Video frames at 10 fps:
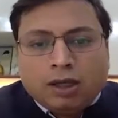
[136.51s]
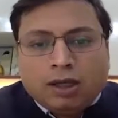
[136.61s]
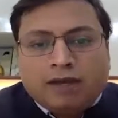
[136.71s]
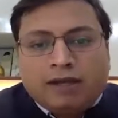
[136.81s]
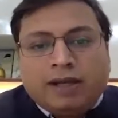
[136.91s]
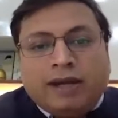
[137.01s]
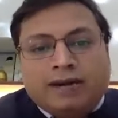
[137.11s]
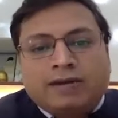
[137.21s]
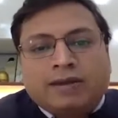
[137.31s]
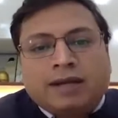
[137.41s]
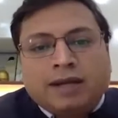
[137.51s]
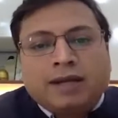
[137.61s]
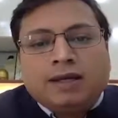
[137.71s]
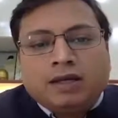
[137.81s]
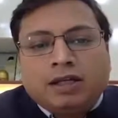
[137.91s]
where they addressed the
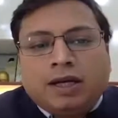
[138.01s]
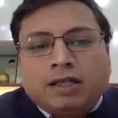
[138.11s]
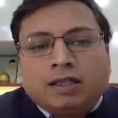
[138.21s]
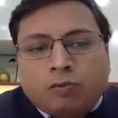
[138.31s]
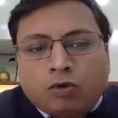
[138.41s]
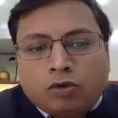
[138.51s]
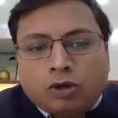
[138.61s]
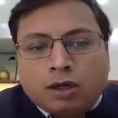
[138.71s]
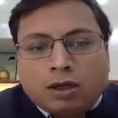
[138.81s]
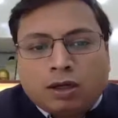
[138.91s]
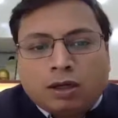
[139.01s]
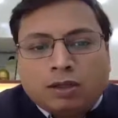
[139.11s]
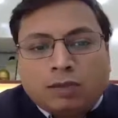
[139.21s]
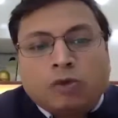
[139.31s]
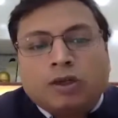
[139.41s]
clinical inertia and
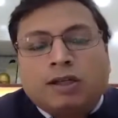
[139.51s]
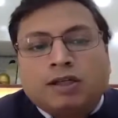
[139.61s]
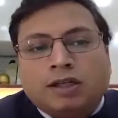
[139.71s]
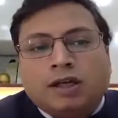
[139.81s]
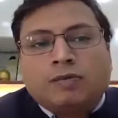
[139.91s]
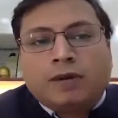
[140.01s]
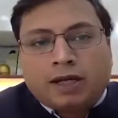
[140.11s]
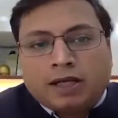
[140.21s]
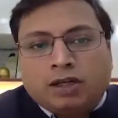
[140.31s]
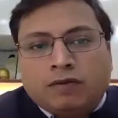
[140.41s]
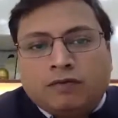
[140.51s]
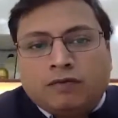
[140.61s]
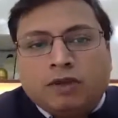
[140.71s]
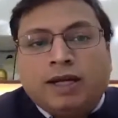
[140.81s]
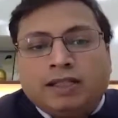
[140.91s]
supported the general practitioner
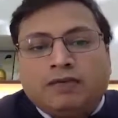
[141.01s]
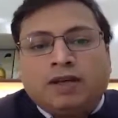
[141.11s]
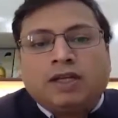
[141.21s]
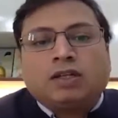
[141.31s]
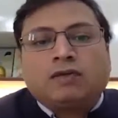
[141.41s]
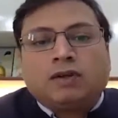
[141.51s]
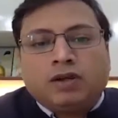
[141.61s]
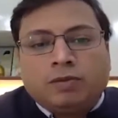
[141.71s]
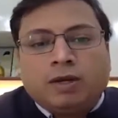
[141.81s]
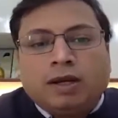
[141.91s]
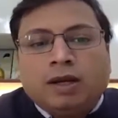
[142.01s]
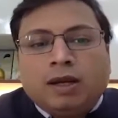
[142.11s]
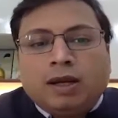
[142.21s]
for the intensification of the treatment.